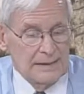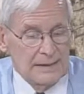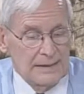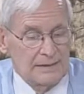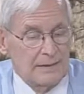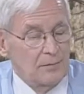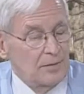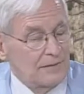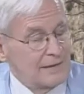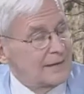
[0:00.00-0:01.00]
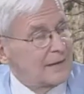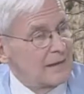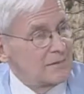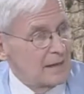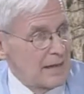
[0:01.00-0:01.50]
And then when they
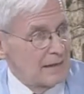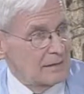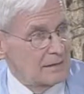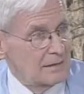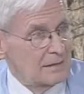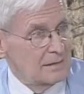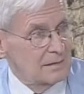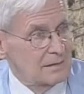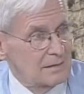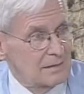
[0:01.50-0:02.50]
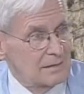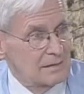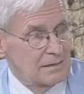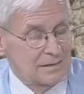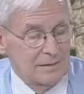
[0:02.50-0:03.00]
came back uh,
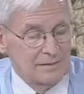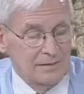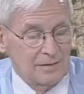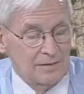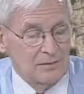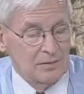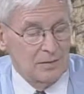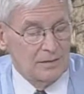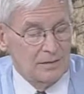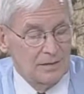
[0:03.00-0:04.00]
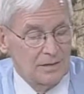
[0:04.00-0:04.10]
in 1891,